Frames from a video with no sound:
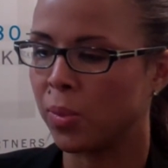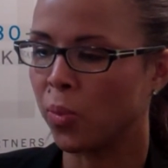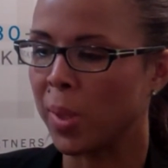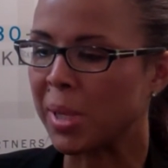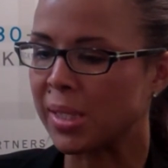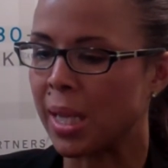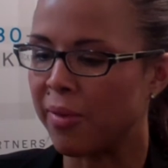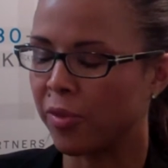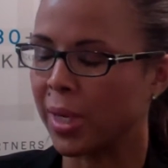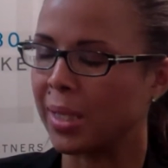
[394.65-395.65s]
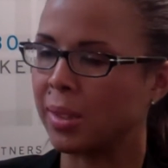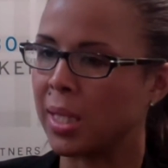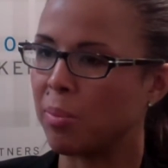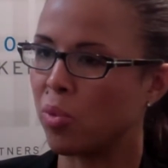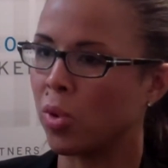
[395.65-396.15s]
we must not forget
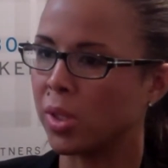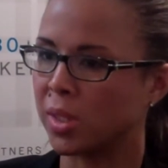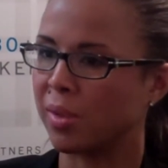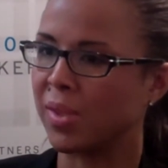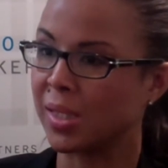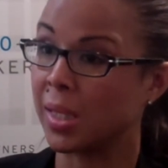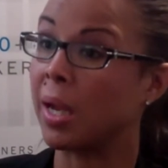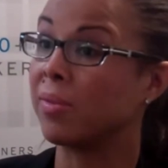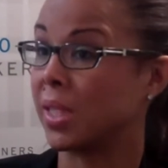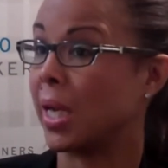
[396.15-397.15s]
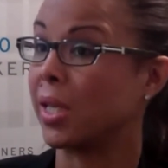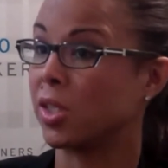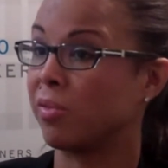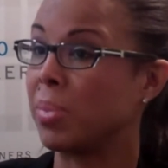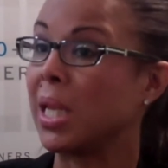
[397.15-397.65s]
the importance of
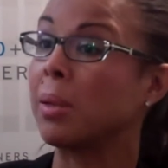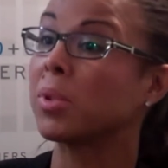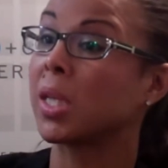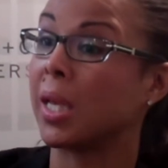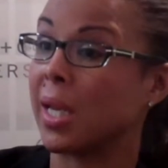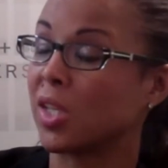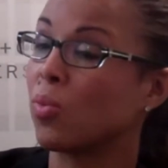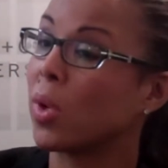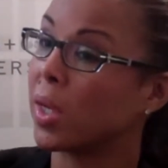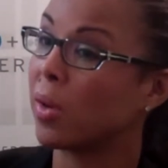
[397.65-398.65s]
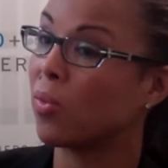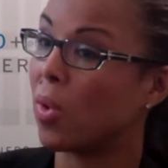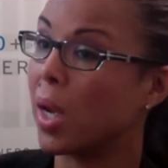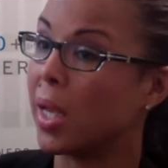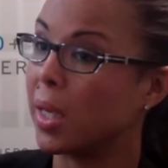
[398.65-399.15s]
touch, of being able to connect
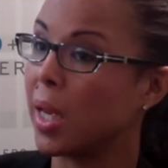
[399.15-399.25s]
one-on-one.